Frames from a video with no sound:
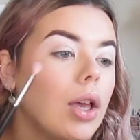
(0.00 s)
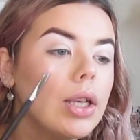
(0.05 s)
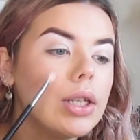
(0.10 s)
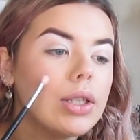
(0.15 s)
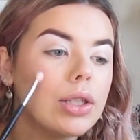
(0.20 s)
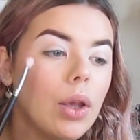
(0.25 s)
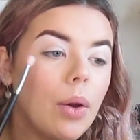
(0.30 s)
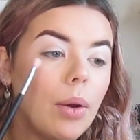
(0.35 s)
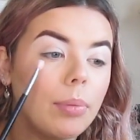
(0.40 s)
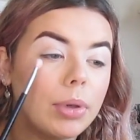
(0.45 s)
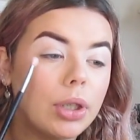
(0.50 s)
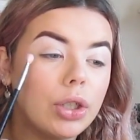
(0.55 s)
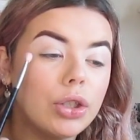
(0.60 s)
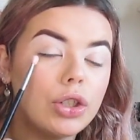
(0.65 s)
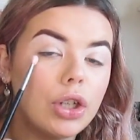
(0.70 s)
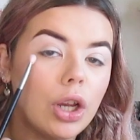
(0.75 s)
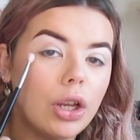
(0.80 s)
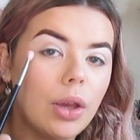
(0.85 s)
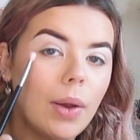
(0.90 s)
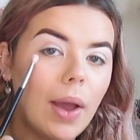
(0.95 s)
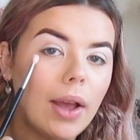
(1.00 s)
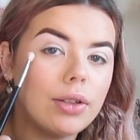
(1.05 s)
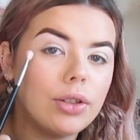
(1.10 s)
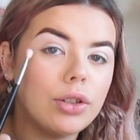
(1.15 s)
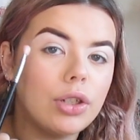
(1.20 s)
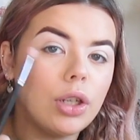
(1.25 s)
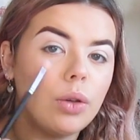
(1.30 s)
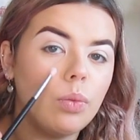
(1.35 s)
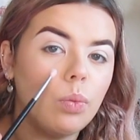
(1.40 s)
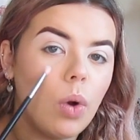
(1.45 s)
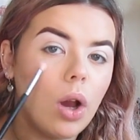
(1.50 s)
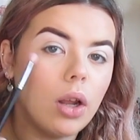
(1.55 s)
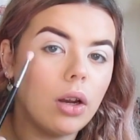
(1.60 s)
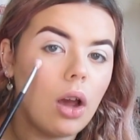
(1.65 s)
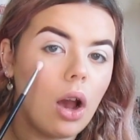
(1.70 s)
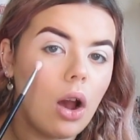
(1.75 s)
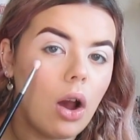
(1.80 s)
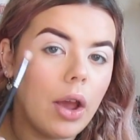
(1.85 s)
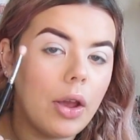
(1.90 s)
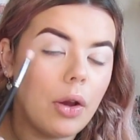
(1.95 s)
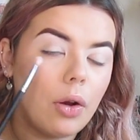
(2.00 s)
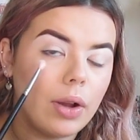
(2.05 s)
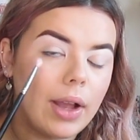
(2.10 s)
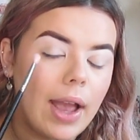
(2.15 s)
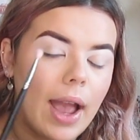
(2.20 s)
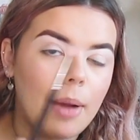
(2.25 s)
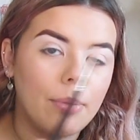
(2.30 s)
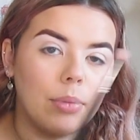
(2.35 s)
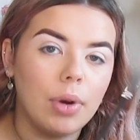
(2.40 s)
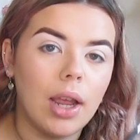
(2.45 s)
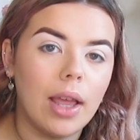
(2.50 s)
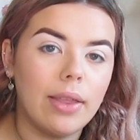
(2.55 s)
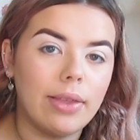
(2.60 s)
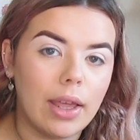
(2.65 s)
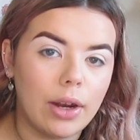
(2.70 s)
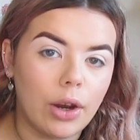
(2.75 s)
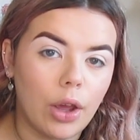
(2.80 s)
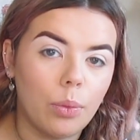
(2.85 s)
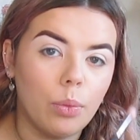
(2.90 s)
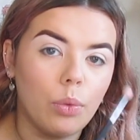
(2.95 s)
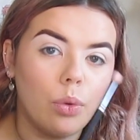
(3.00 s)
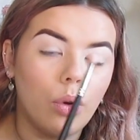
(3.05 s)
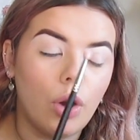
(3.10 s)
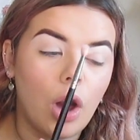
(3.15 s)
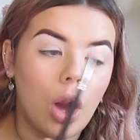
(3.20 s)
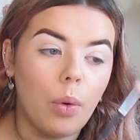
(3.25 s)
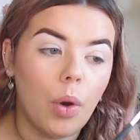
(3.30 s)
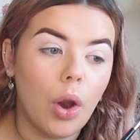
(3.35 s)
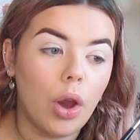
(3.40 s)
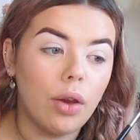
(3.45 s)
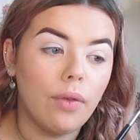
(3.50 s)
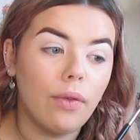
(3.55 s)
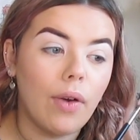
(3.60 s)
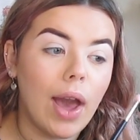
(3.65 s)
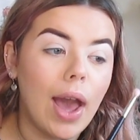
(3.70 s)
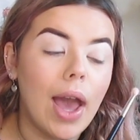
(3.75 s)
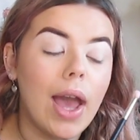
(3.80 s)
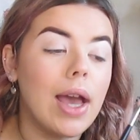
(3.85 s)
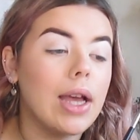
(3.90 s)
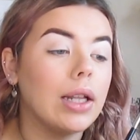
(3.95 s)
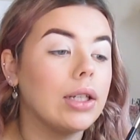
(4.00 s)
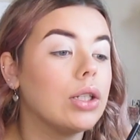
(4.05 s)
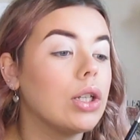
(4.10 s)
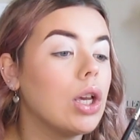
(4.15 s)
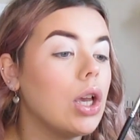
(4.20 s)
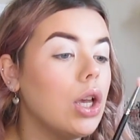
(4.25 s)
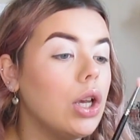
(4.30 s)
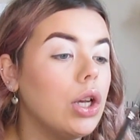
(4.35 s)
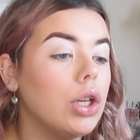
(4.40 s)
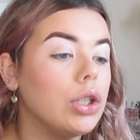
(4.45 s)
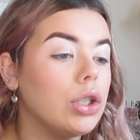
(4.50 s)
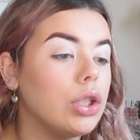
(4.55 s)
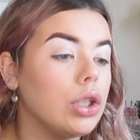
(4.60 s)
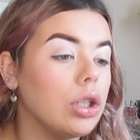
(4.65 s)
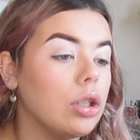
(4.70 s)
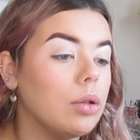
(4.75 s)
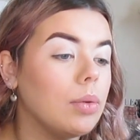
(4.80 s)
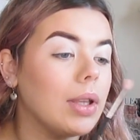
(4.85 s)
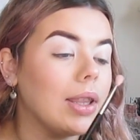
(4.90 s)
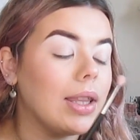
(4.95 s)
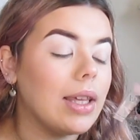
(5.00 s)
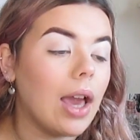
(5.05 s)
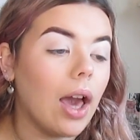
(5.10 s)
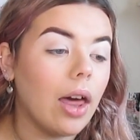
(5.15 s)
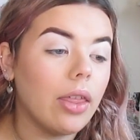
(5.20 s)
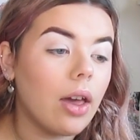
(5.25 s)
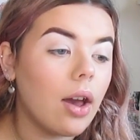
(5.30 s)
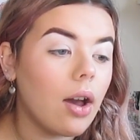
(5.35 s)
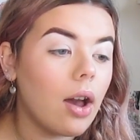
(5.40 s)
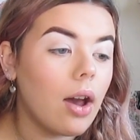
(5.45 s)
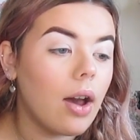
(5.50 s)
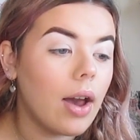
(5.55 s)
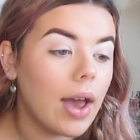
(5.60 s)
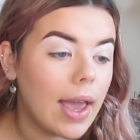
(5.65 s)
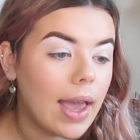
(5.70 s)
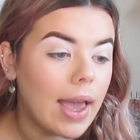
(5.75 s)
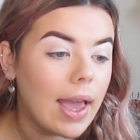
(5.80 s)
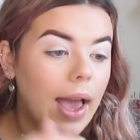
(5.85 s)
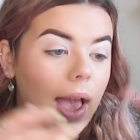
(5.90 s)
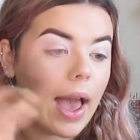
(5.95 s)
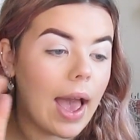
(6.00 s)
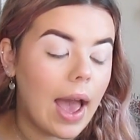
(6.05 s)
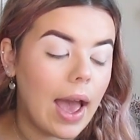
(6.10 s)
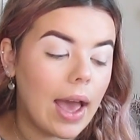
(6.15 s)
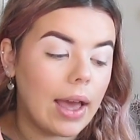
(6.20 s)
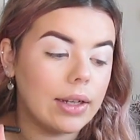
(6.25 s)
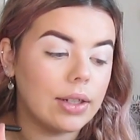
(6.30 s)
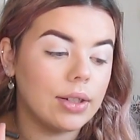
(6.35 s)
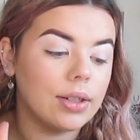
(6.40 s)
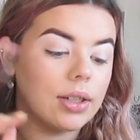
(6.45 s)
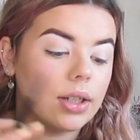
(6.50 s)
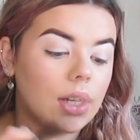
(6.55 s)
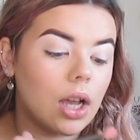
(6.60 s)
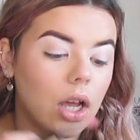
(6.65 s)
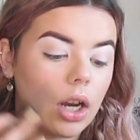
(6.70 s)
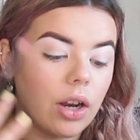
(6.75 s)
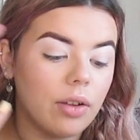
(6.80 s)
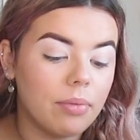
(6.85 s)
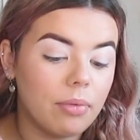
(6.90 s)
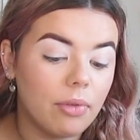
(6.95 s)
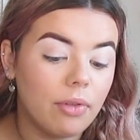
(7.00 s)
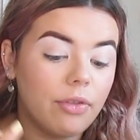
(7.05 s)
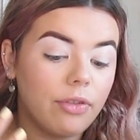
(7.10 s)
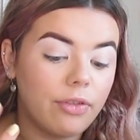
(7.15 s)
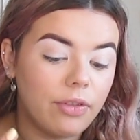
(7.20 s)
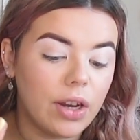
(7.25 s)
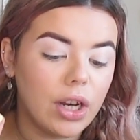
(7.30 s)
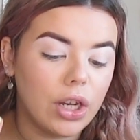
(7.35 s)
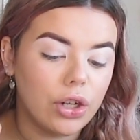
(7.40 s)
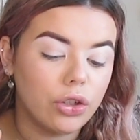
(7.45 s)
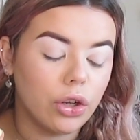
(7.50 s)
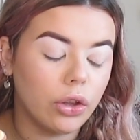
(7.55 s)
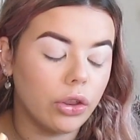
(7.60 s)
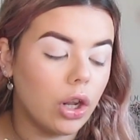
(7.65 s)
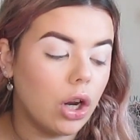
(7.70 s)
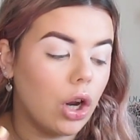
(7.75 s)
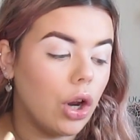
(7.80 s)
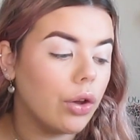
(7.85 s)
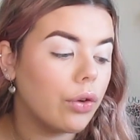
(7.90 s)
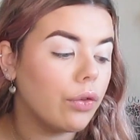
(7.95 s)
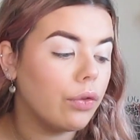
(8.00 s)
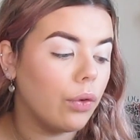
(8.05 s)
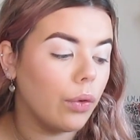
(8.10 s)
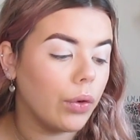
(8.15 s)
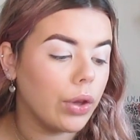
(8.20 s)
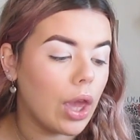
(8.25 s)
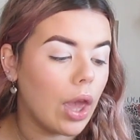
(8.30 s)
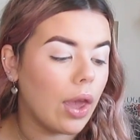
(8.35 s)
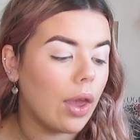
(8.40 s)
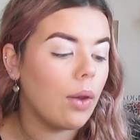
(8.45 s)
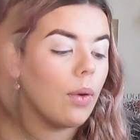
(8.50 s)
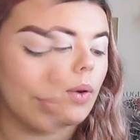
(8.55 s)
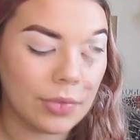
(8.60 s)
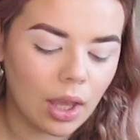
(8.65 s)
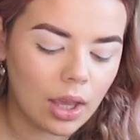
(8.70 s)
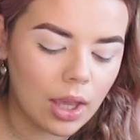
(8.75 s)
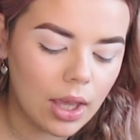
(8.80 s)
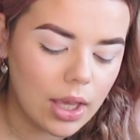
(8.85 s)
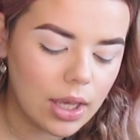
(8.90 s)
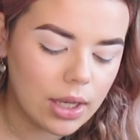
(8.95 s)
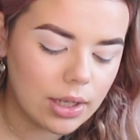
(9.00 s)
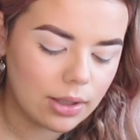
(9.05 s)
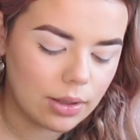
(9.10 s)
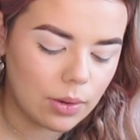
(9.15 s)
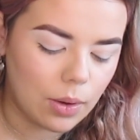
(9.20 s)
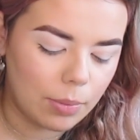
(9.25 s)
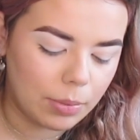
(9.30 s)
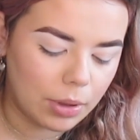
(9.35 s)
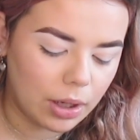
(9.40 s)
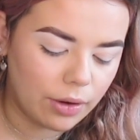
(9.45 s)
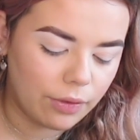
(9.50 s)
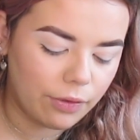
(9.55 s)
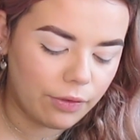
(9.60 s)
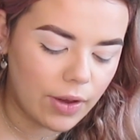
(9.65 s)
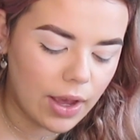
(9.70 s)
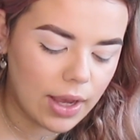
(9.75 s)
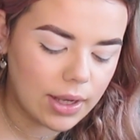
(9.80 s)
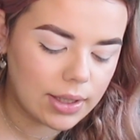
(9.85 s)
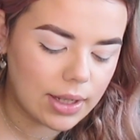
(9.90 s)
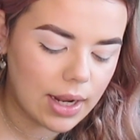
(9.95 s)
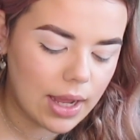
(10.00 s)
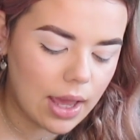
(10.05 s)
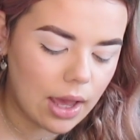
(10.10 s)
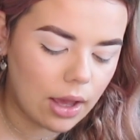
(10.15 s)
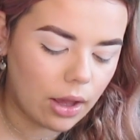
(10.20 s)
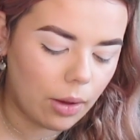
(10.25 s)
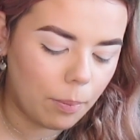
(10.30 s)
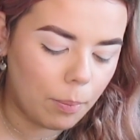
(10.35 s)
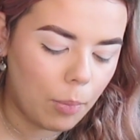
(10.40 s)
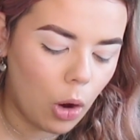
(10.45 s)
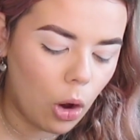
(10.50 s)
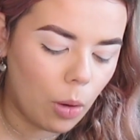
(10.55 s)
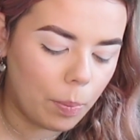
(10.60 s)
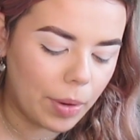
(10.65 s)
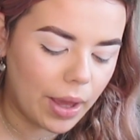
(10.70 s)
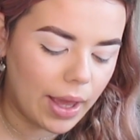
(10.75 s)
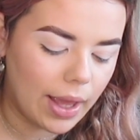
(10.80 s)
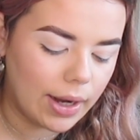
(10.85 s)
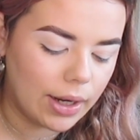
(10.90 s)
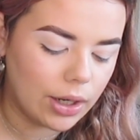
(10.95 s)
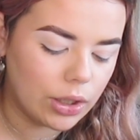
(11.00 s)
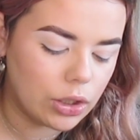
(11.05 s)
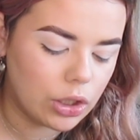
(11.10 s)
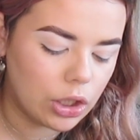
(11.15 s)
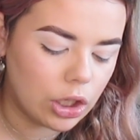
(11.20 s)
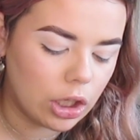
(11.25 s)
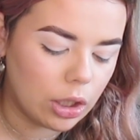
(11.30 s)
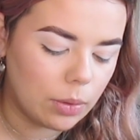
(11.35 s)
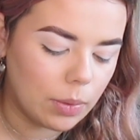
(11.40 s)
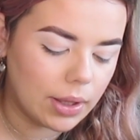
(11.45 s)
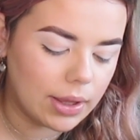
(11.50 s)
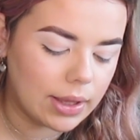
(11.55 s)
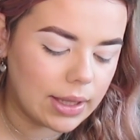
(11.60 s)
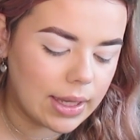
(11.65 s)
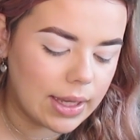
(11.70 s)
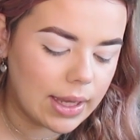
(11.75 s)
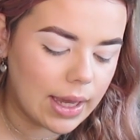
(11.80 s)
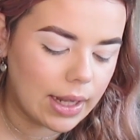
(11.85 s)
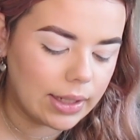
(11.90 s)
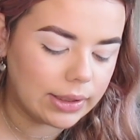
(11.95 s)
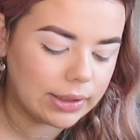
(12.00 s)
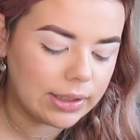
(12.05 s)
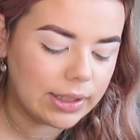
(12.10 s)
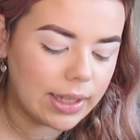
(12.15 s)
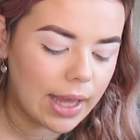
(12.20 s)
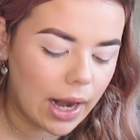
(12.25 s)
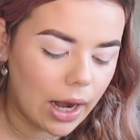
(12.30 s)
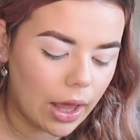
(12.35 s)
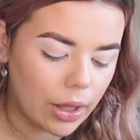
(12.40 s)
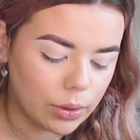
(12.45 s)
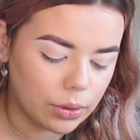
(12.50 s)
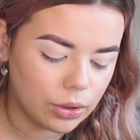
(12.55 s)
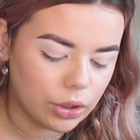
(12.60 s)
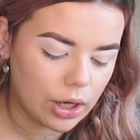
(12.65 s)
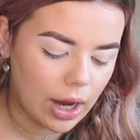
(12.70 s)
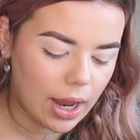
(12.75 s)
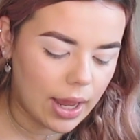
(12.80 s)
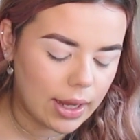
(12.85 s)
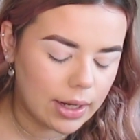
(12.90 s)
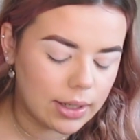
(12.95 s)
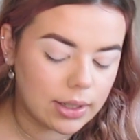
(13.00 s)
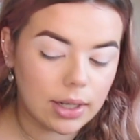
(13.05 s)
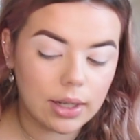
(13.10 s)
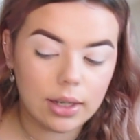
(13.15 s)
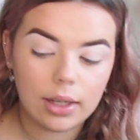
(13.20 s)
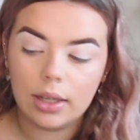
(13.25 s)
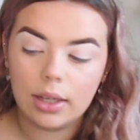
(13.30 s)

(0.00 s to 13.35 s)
So I'm going to show you how to do one eye on camera, and then I will go over and do the other eye and kind of finish the look for you. So I'm going to firstly pop into the yellow shade.